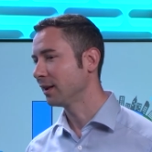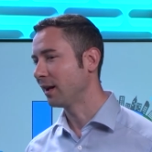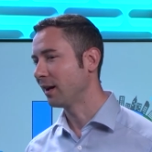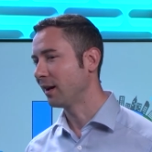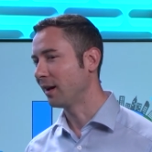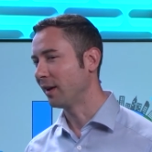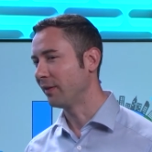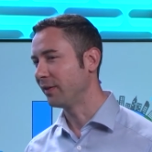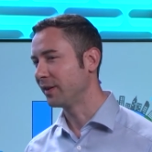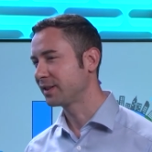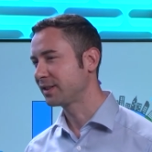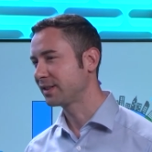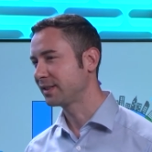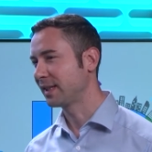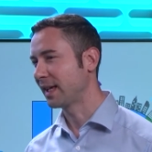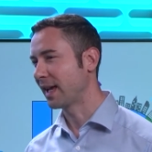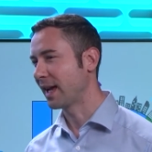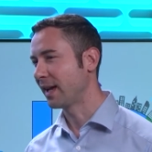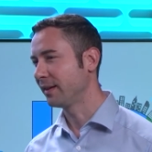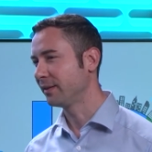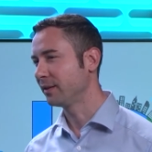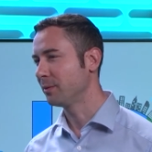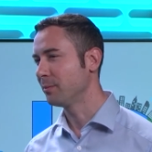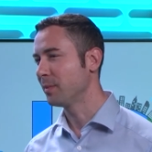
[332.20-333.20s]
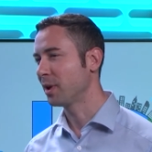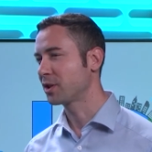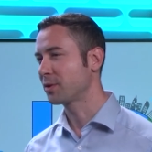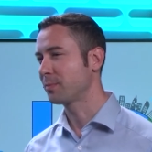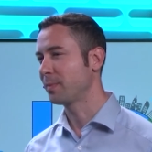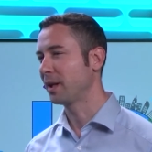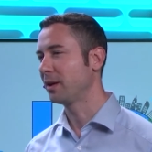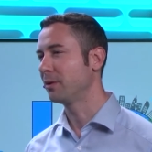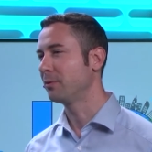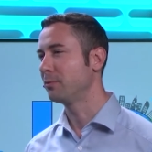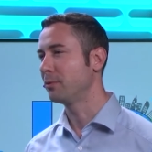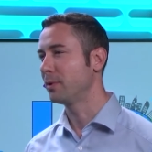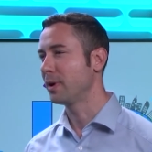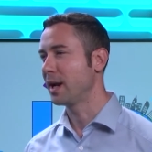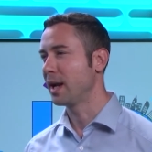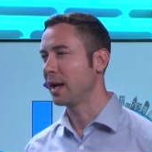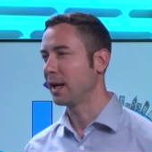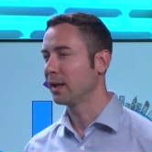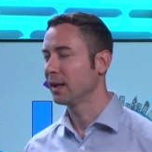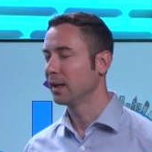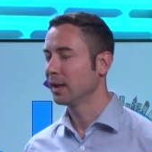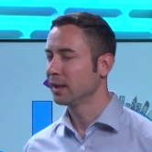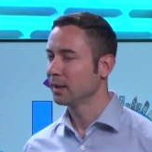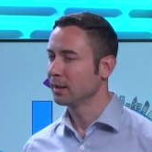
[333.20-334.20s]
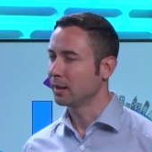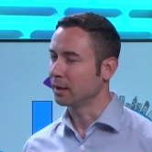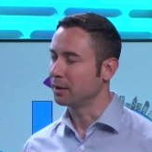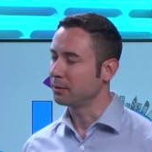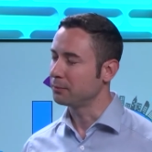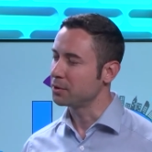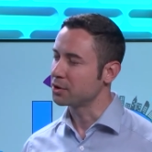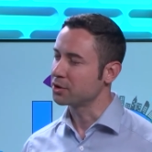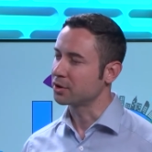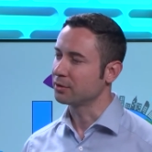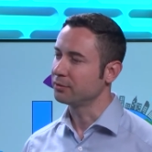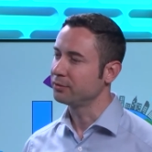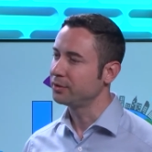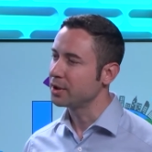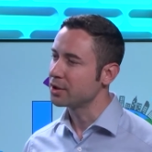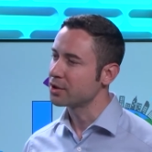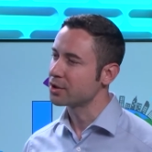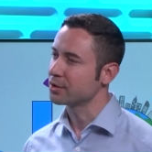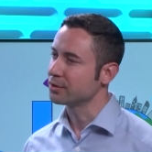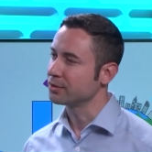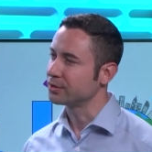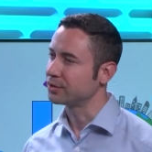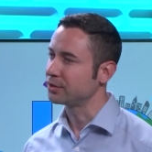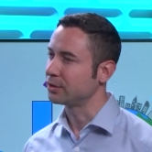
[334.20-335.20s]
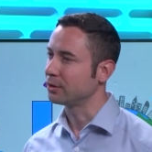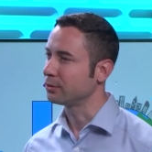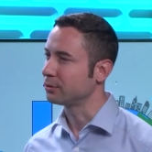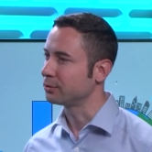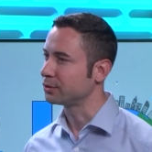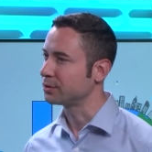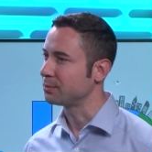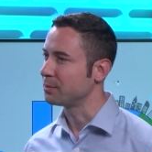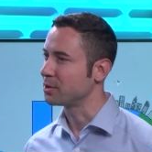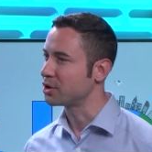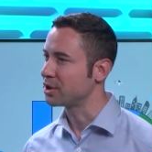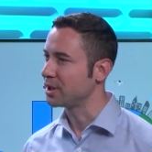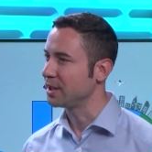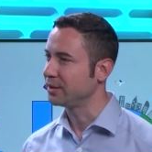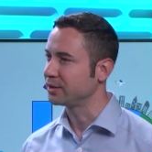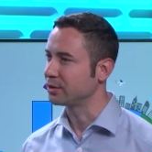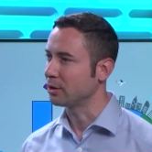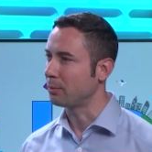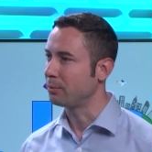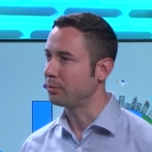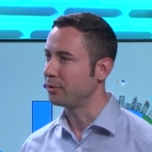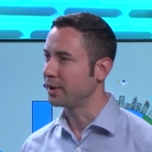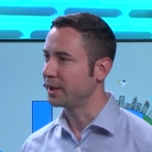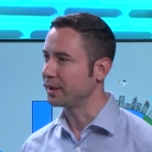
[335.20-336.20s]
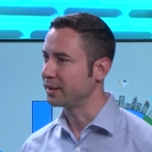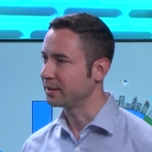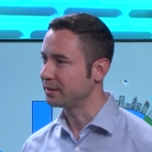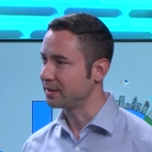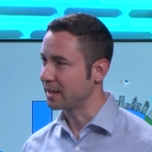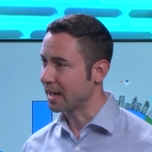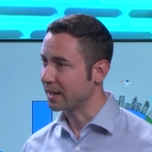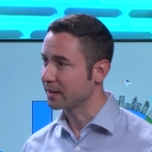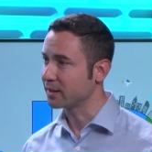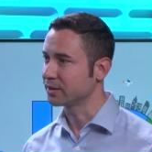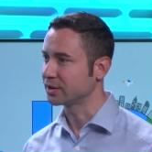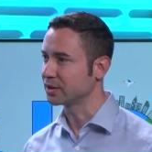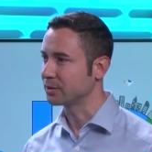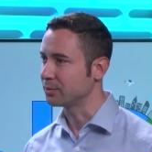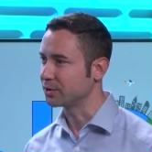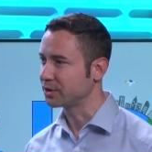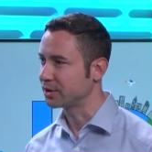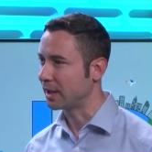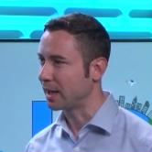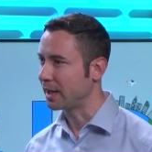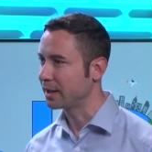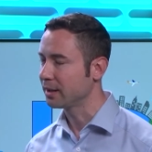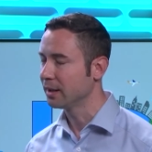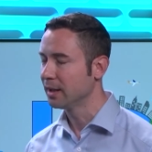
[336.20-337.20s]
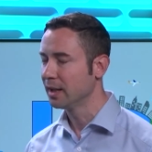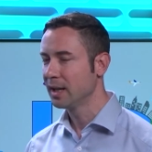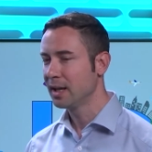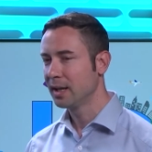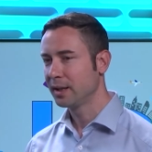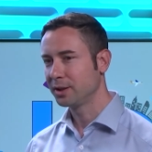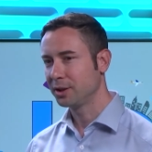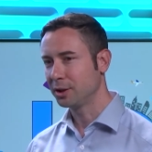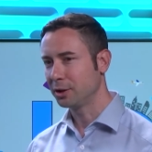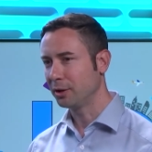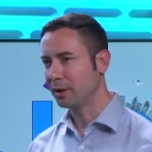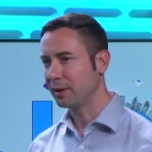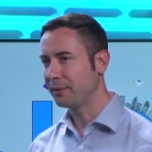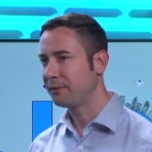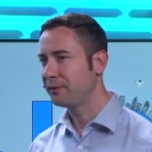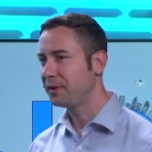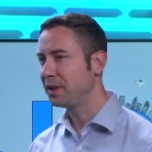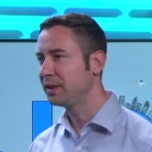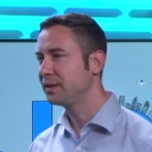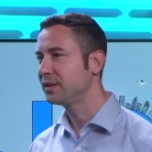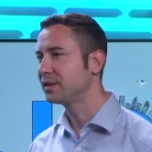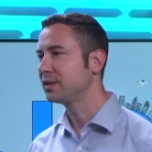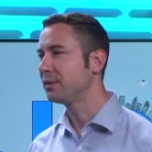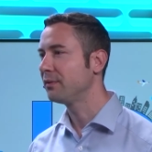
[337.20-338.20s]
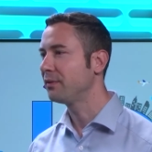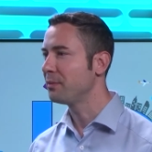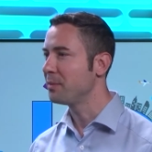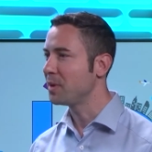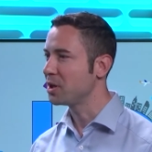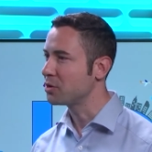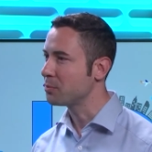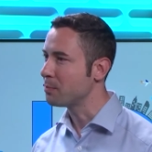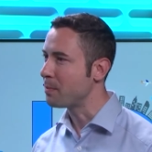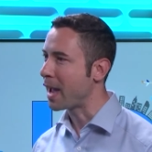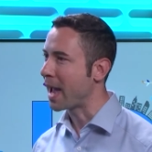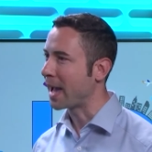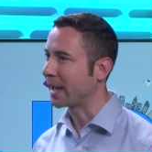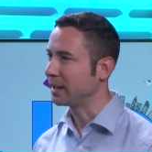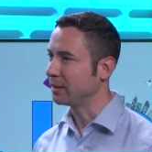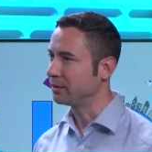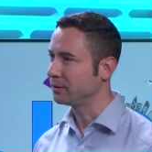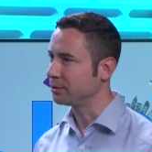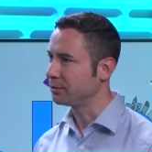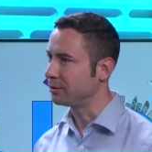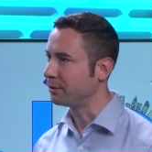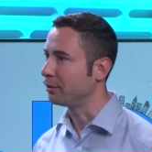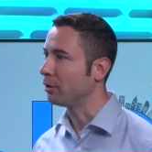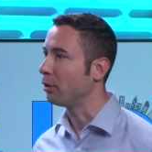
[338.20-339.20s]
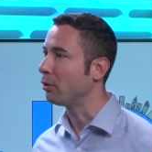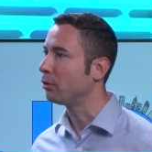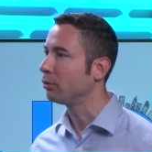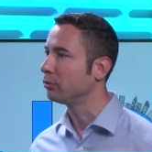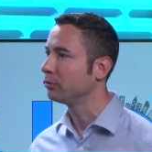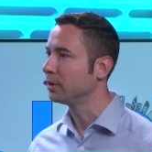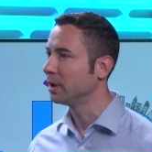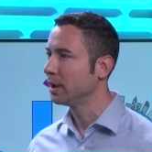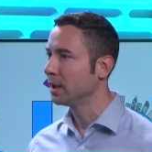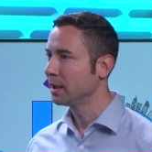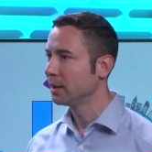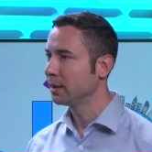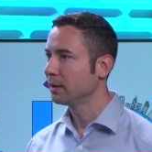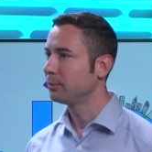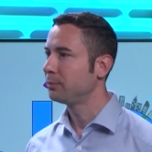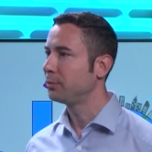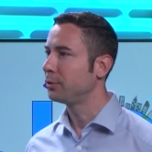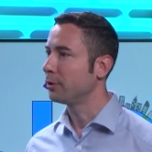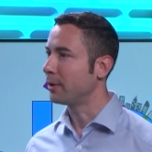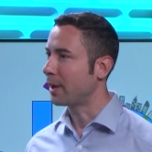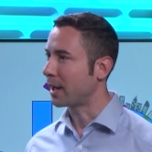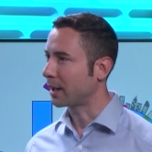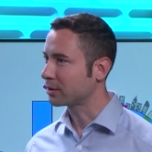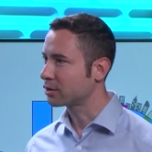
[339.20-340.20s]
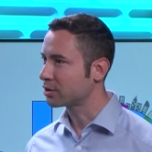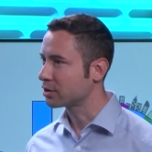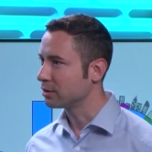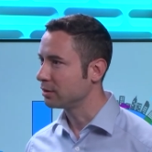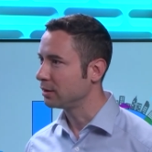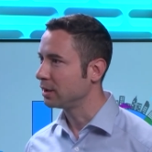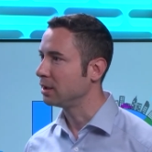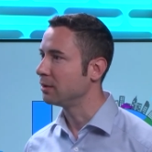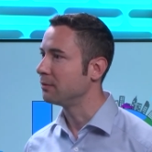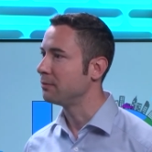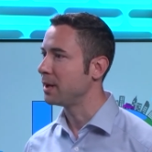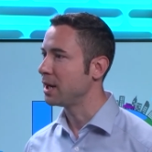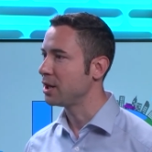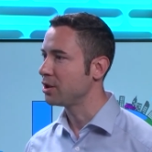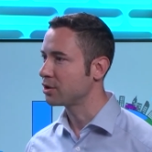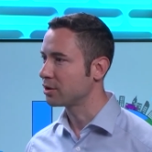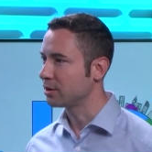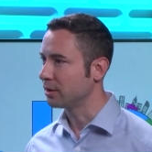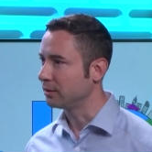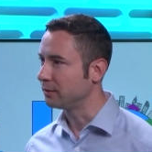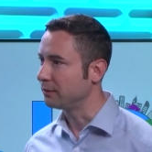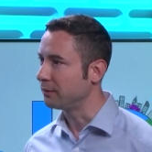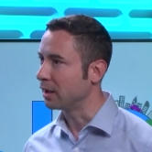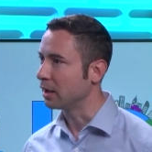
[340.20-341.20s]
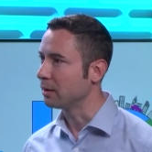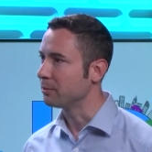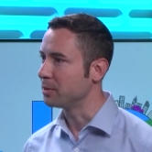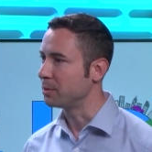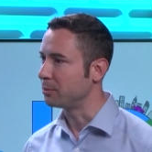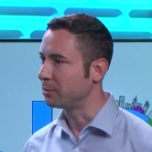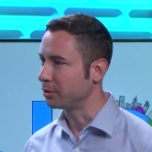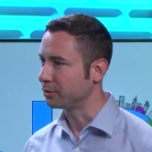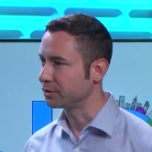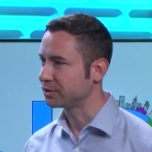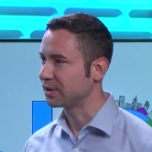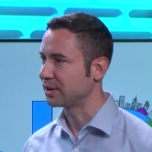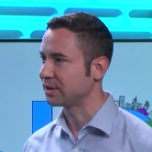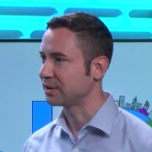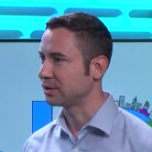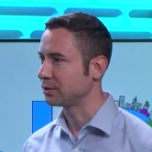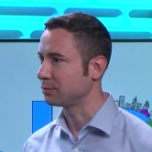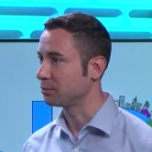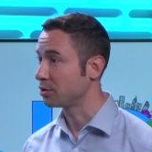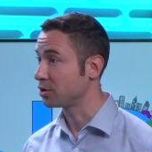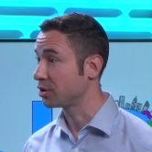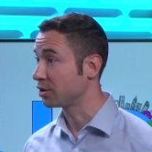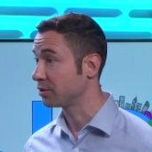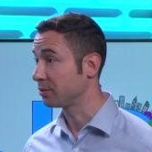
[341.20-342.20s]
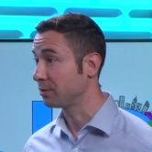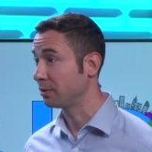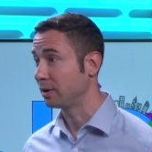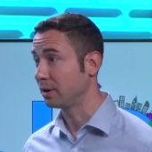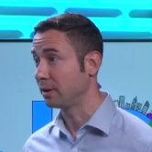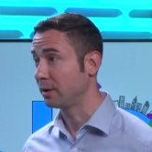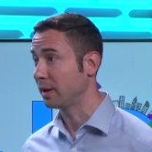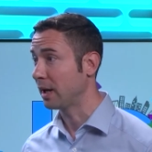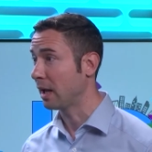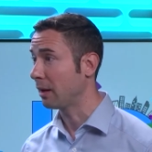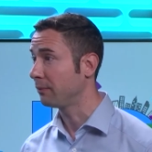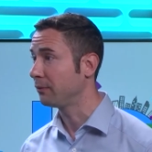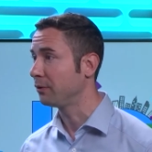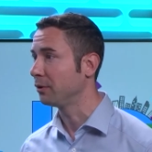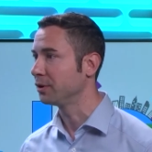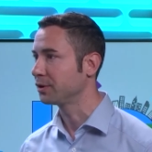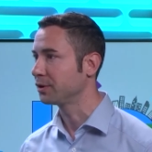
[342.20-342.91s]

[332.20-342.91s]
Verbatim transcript: understand in a much better way under which conditions those machines operate at the end customer side, you know, and feed this information back into their own production, innovation, and development processes, which is very helpful